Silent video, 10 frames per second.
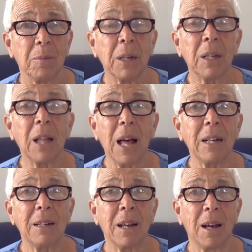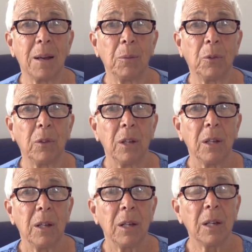But a lot of times
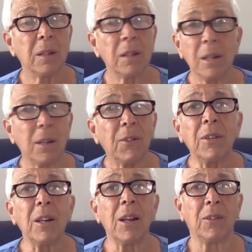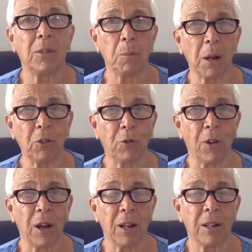it isn't as much
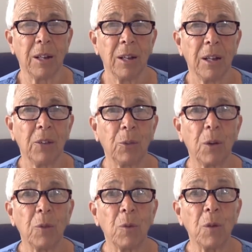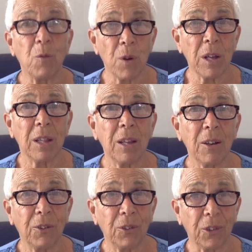fun is when we
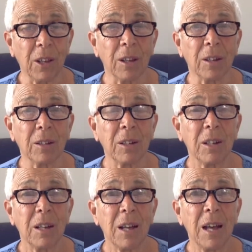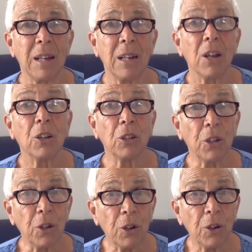really are skilled and
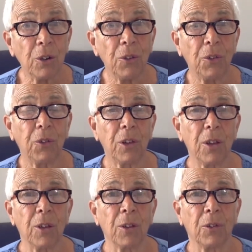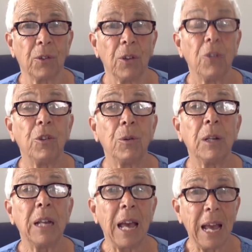learn skills to
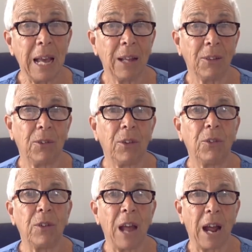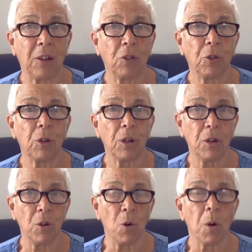enhance this natural
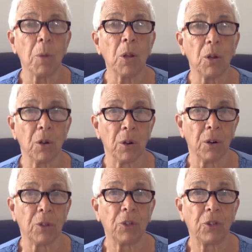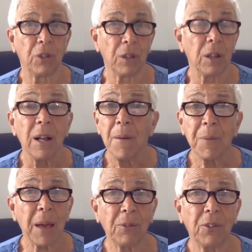and normal urge to
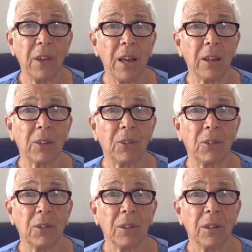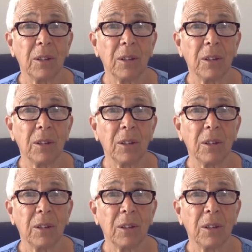have sex.